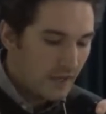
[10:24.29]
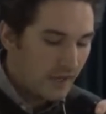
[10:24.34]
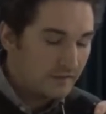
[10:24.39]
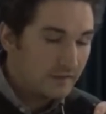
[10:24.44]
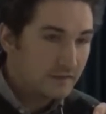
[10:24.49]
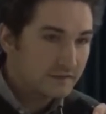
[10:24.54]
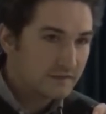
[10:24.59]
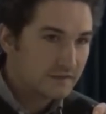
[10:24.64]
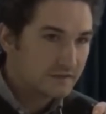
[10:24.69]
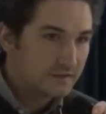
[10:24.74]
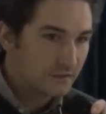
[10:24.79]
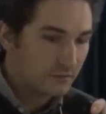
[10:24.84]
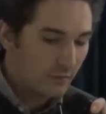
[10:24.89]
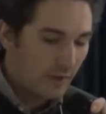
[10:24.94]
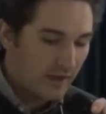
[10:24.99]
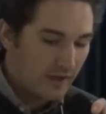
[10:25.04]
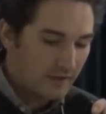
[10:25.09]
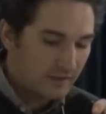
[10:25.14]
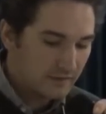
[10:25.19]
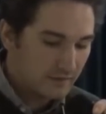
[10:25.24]
And this is the
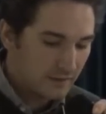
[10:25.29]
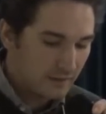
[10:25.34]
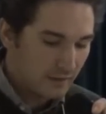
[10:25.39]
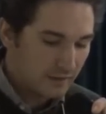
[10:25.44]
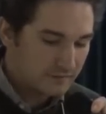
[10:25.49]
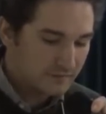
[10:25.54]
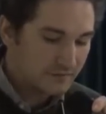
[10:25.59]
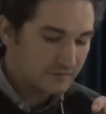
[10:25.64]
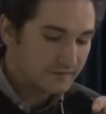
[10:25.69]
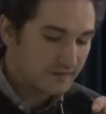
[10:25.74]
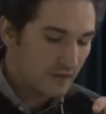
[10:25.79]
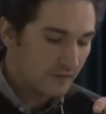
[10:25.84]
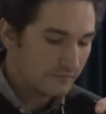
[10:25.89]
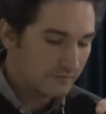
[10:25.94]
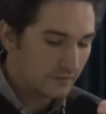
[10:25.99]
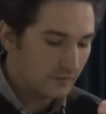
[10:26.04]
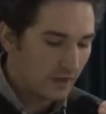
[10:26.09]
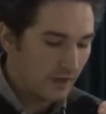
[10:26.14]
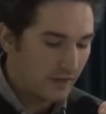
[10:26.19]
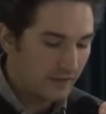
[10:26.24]
way to
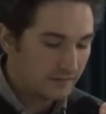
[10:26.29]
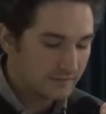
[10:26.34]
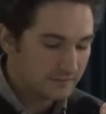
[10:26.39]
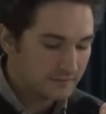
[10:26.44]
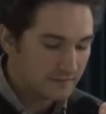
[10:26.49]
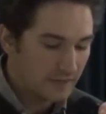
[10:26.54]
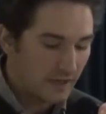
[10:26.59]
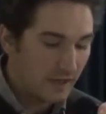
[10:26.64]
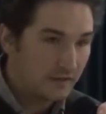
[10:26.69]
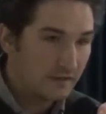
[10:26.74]
self-reliance,